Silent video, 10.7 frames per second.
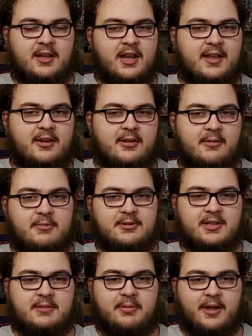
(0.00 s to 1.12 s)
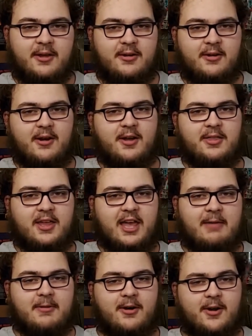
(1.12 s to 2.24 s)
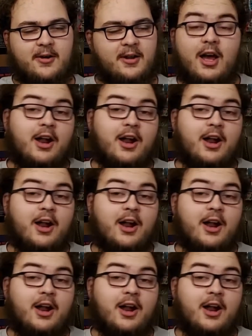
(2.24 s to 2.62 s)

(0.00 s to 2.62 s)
in a music player on the game cart.